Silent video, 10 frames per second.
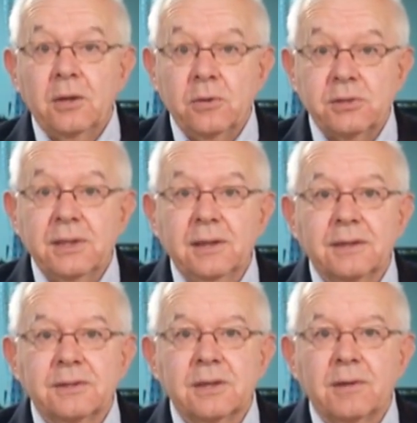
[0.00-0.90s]
New
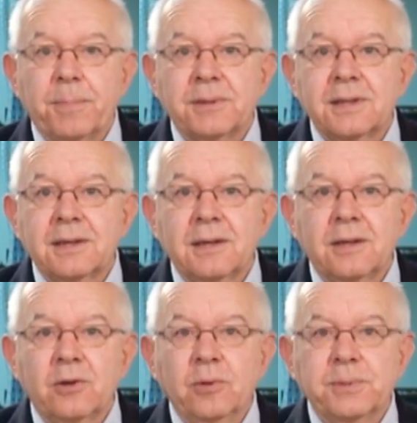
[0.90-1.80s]
Zealand is in a
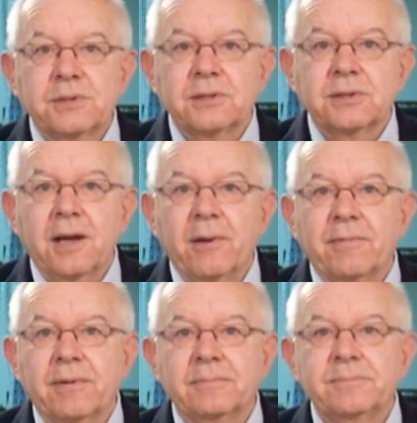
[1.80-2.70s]
particularly good position,
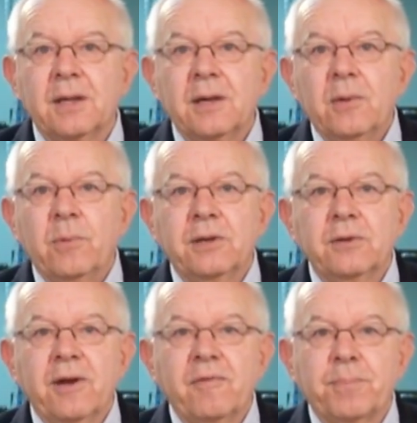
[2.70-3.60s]
however. We
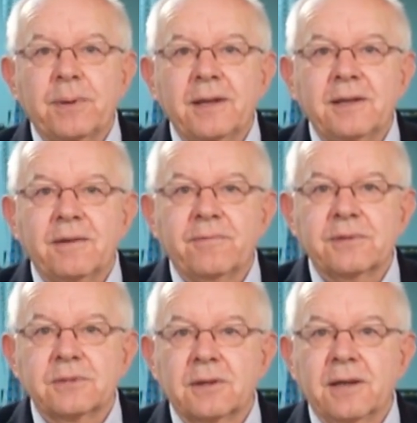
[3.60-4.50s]
do have plenty of
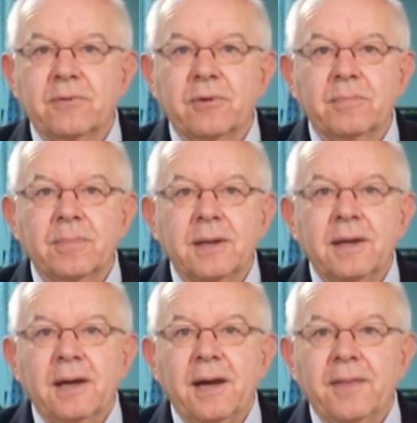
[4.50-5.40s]
fiscal headroom,
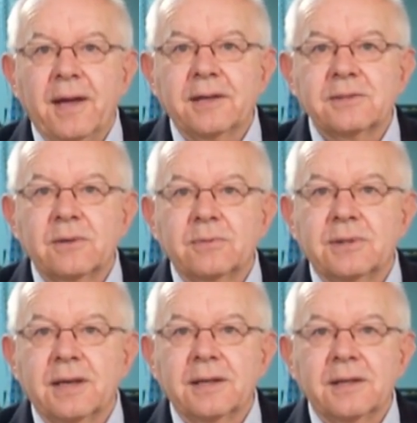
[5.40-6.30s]
and the
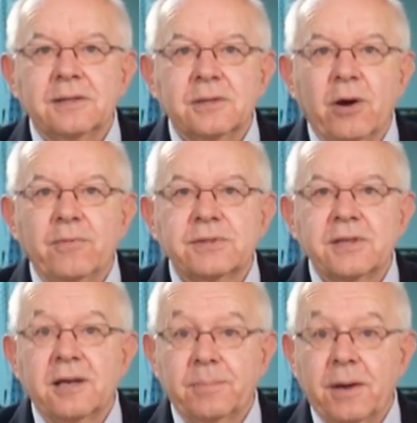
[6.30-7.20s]
household debt is
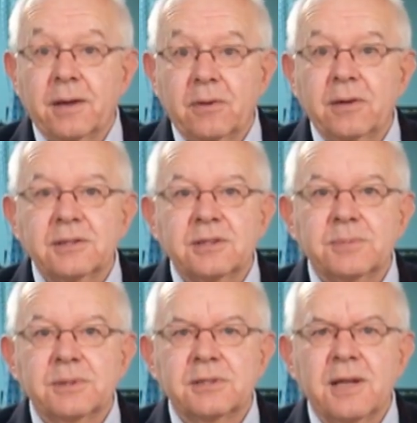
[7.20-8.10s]
overstated by including some
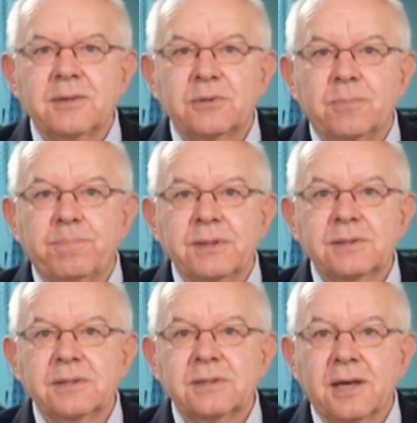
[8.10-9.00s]
substantial
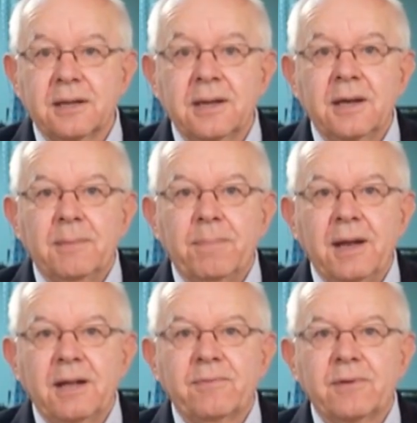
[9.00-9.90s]
business debt,
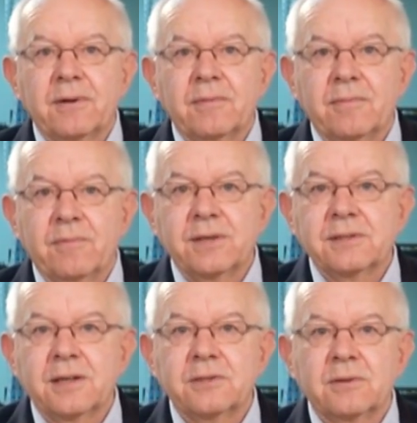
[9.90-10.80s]
mainly for
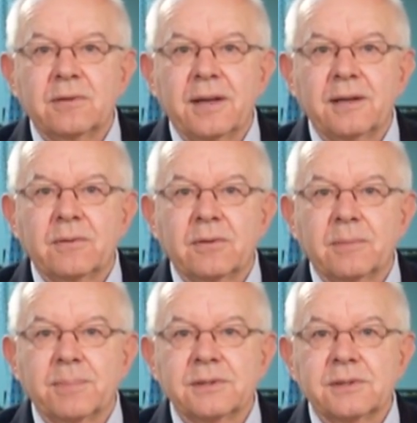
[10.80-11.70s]
residential
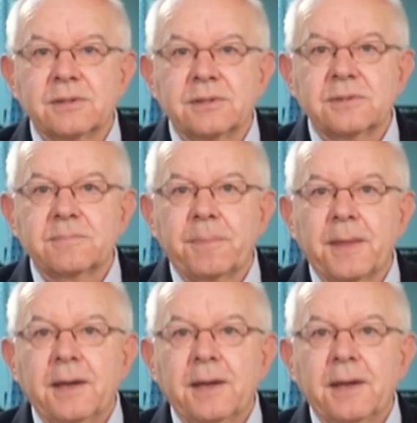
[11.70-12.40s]
landlording businesses.